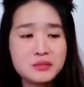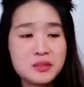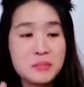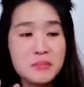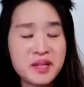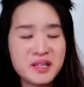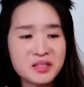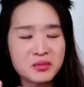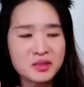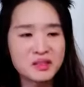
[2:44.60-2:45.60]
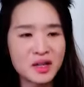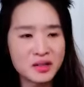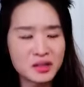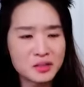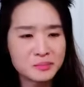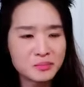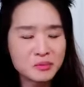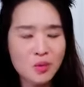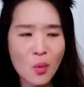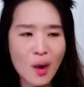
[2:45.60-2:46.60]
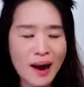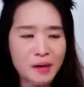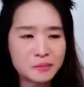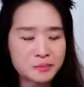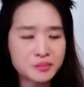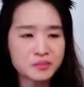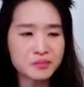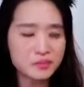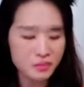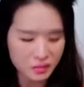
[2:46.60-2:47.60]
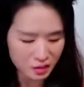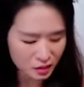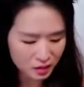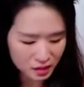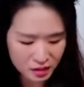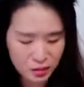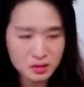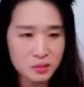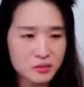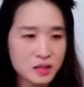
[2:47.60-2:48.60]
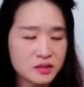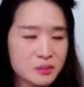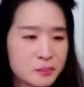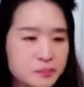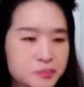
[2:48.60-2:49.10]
The meat is really tender. Wow. Gotta eat it with some rice.